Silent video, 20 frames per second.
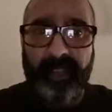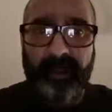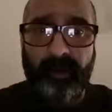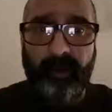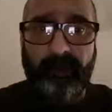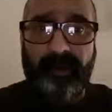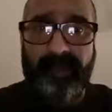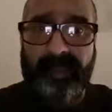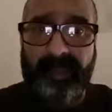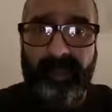
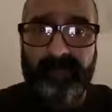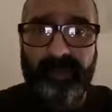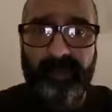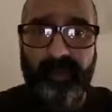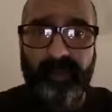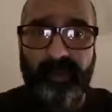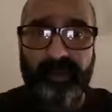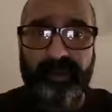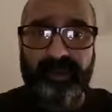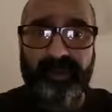up and down the
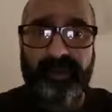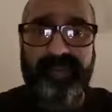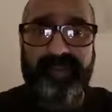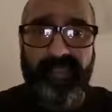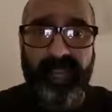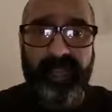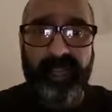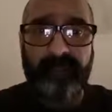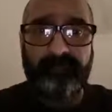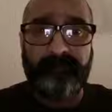country,
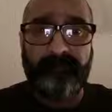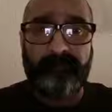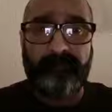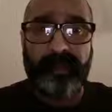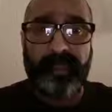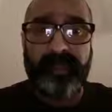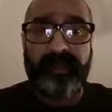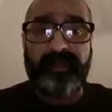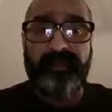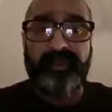take it from
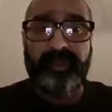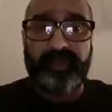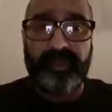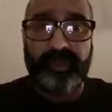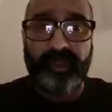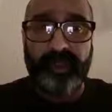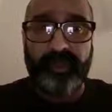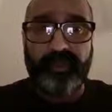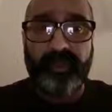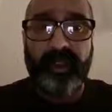me,
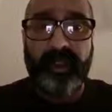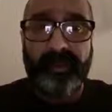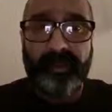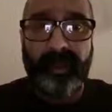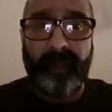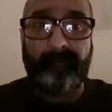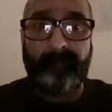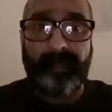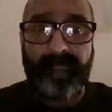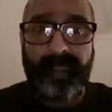do
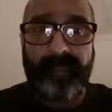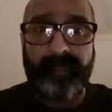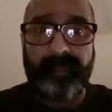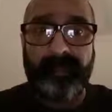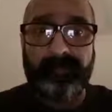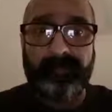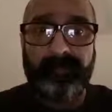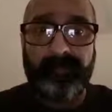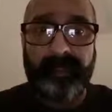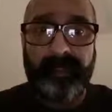not pay
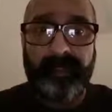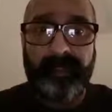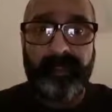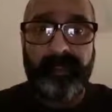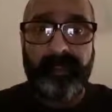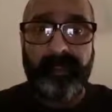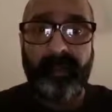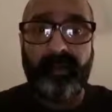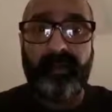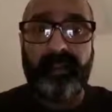them.
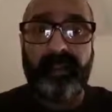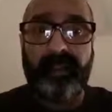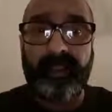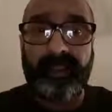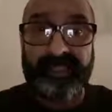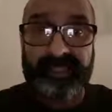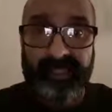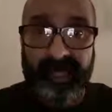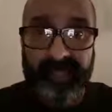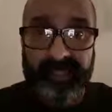You know,
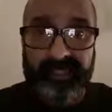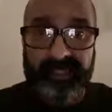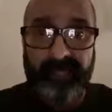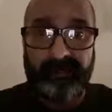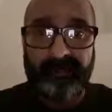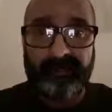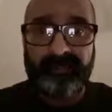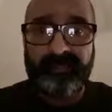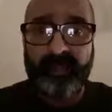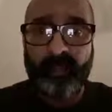contest
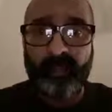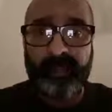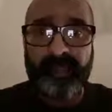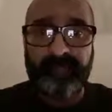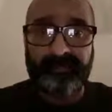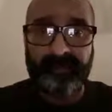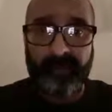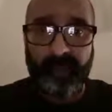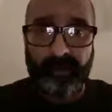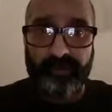them, whether you
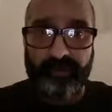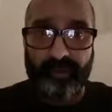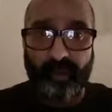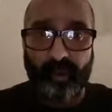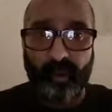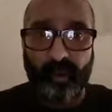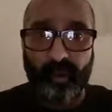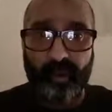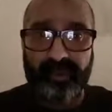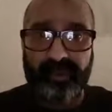have to go to
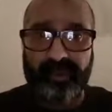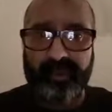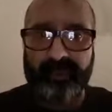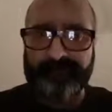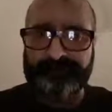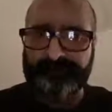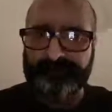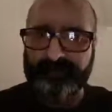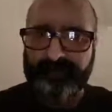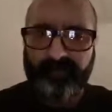court
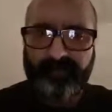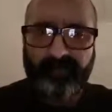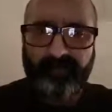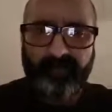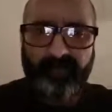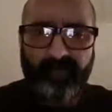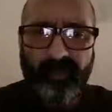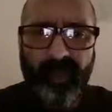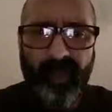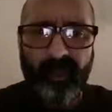
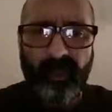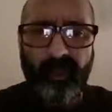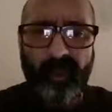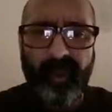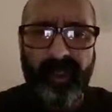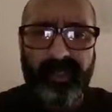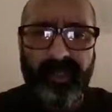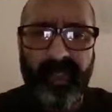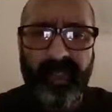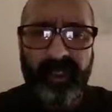or
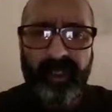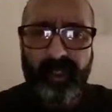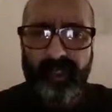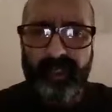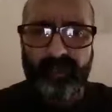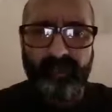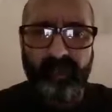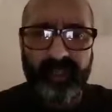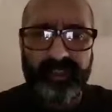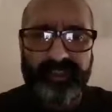whether
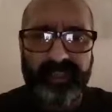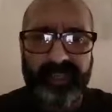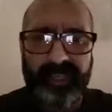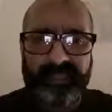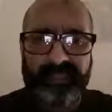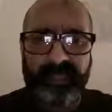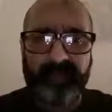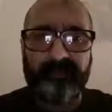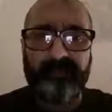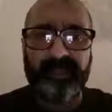you write a
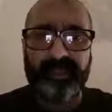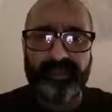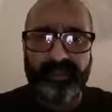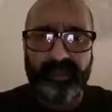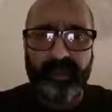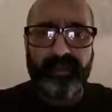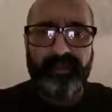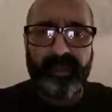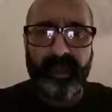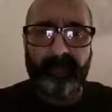letter, but
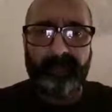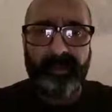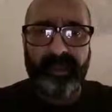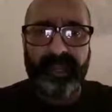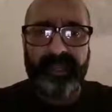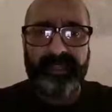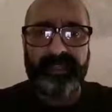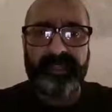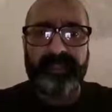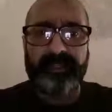do not
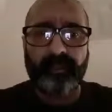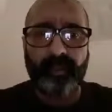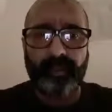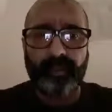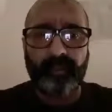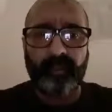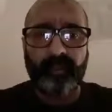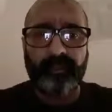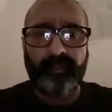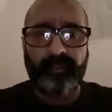pay these
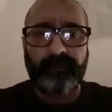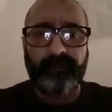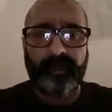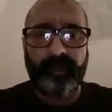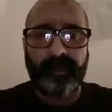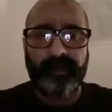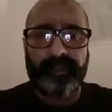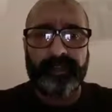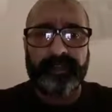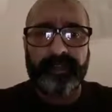unlawful
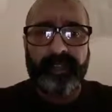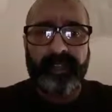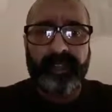fines,